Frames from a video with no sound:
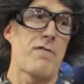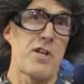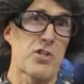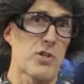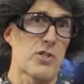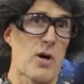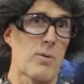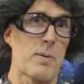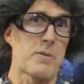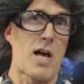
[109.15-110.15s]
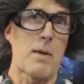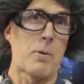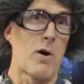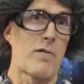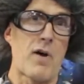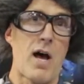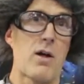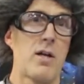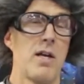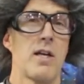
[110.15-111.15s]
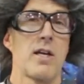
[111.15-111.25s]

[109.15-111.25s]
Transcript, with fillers: features our rip saw profile.